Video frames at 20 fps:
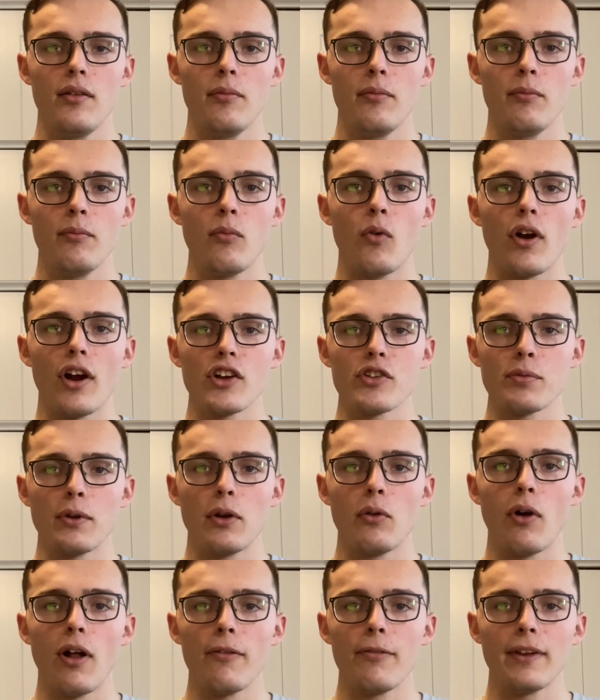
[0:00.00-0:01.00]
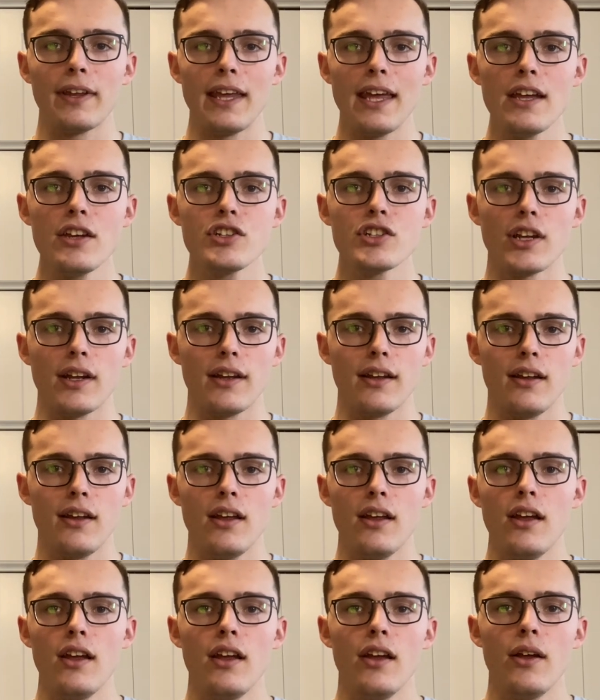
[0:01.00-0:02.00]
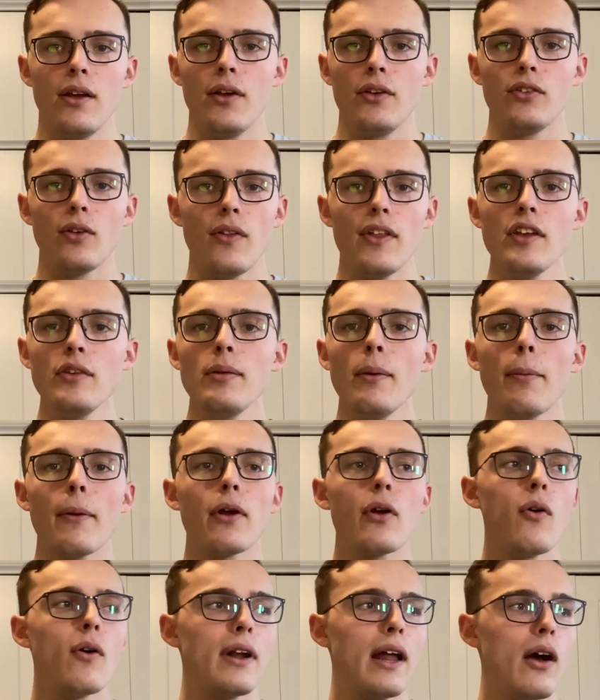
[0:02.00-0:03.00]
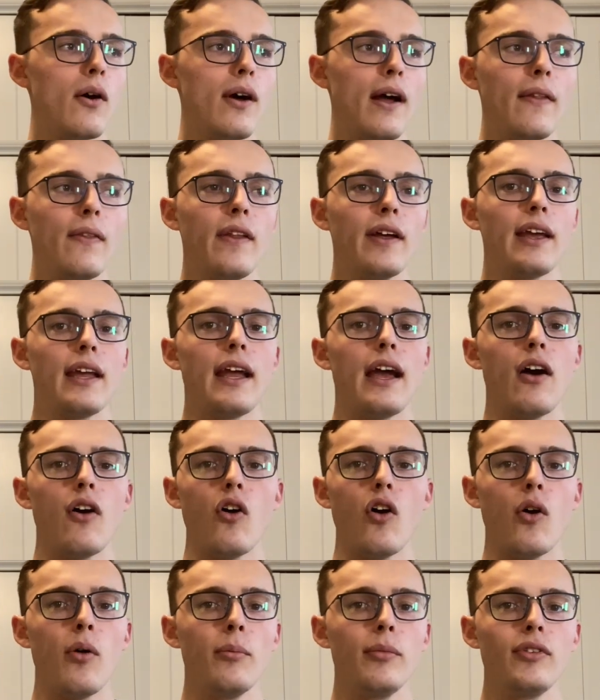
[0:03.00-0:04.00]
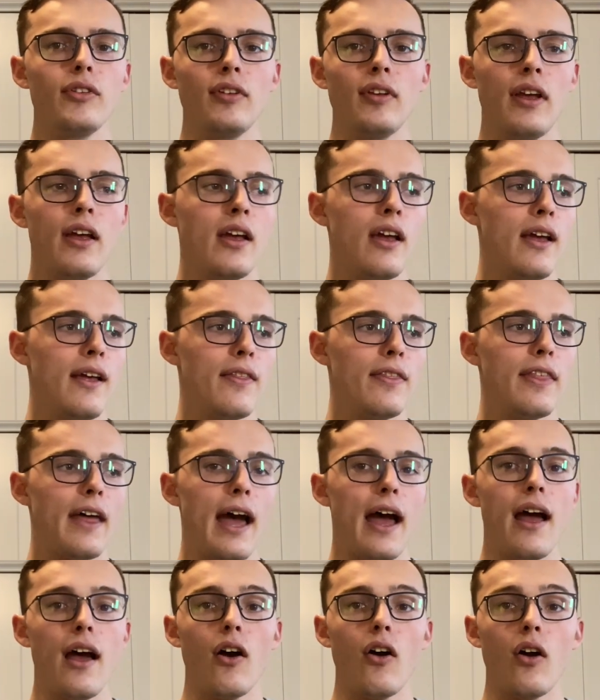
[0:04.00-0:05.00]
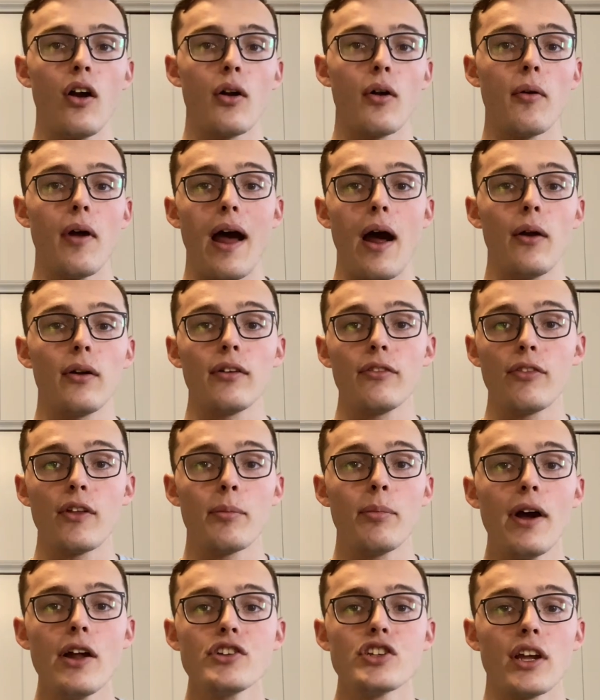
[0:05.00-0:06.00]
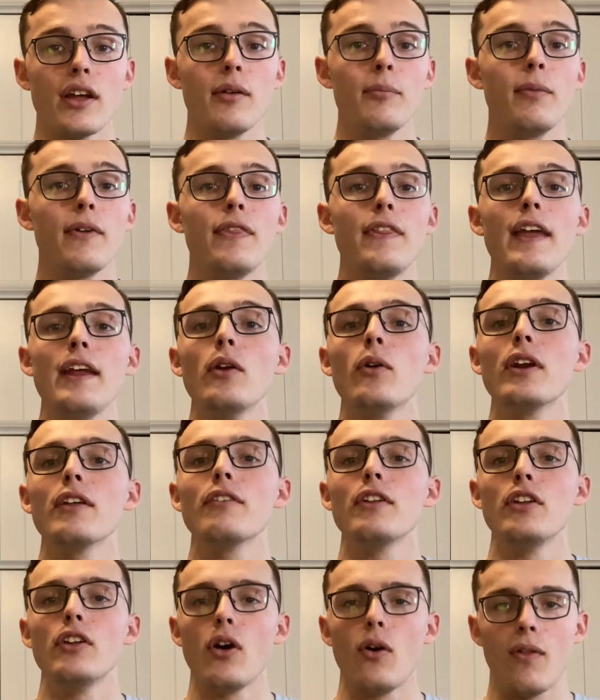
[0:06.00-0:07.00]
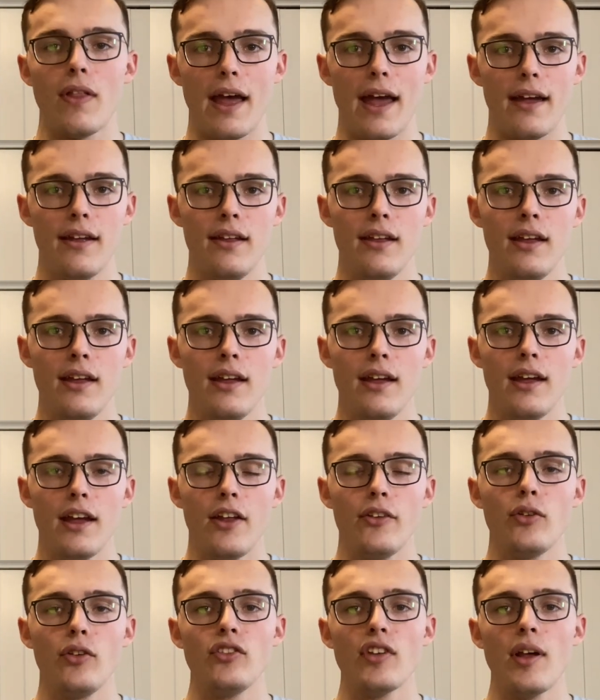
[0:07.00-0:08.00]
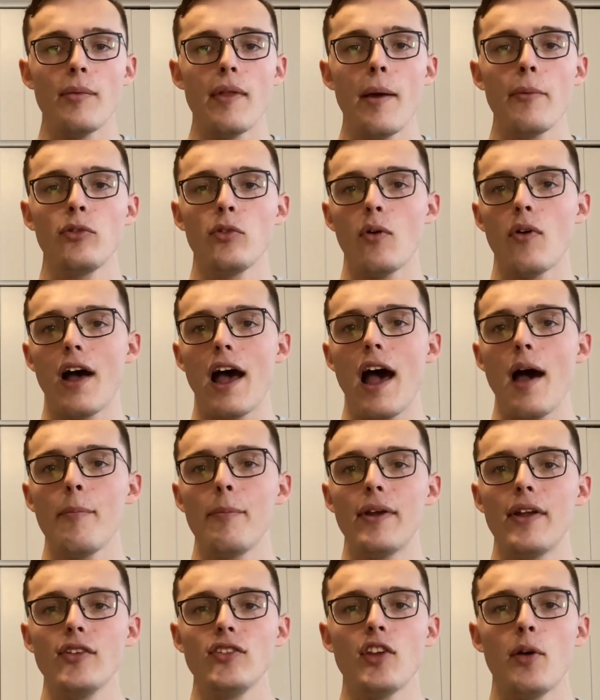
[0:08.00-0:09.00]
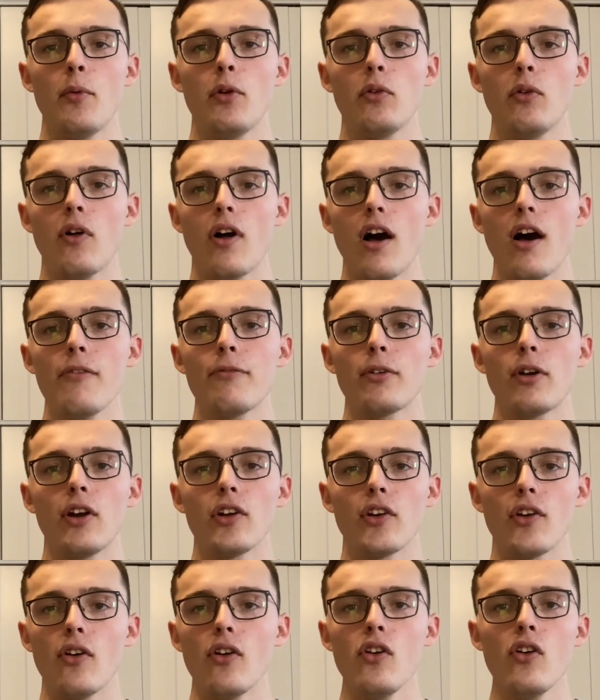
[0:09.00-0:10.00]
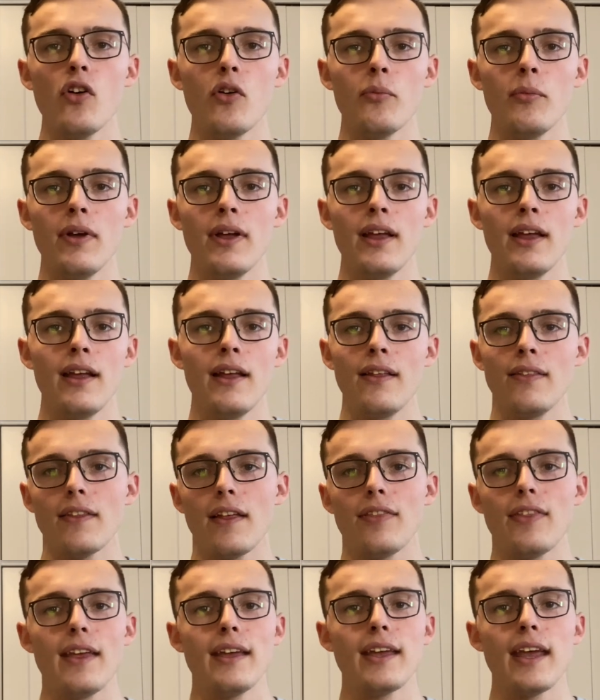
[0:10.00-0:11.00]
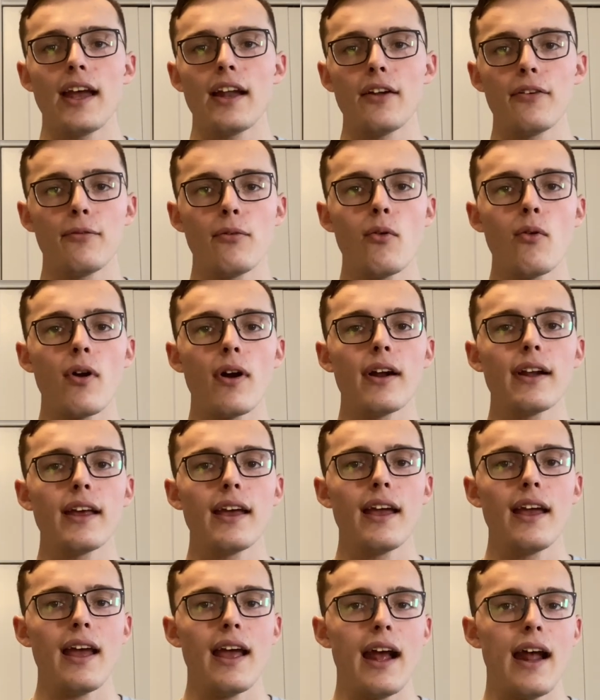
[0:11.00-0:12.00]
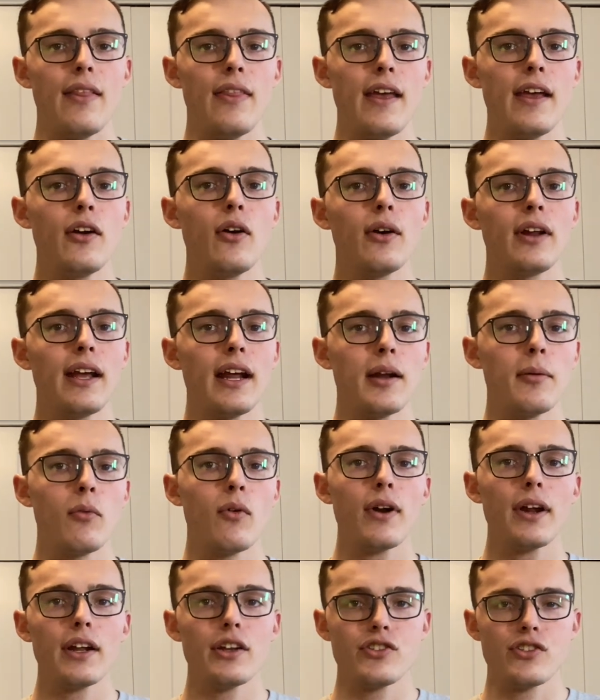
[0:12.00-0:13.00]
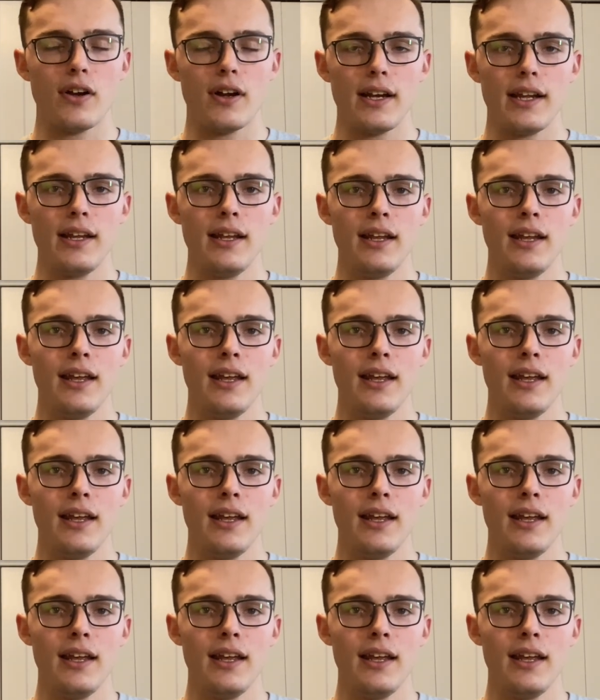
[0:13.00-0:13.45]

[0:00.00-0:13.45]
mortgage pre-qualification. So these people are going out and looking at homes that are out of their budget, but they don't even know that. And so sometimes what will happen is someone will offer on a home that they can't afford, and they go to get a mortgage on it